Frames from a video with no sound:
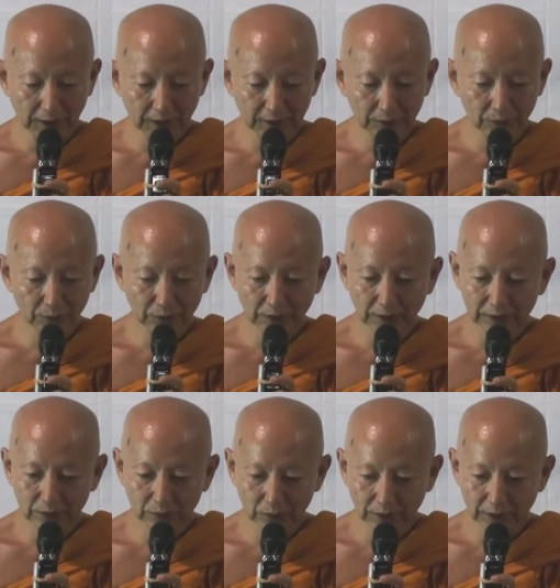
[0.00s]
uh, no
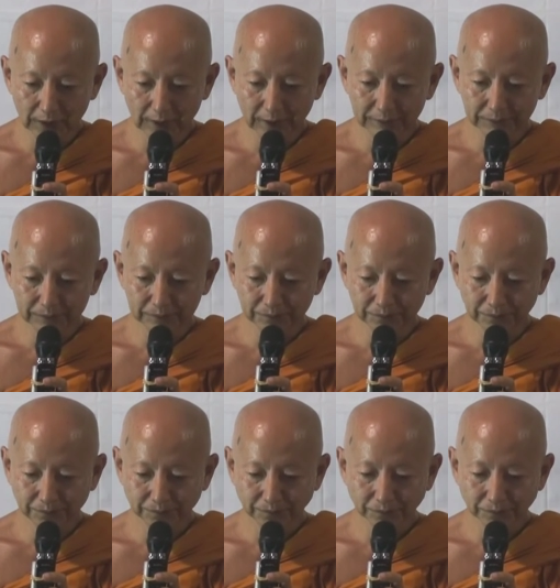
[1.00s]
other way. Mm.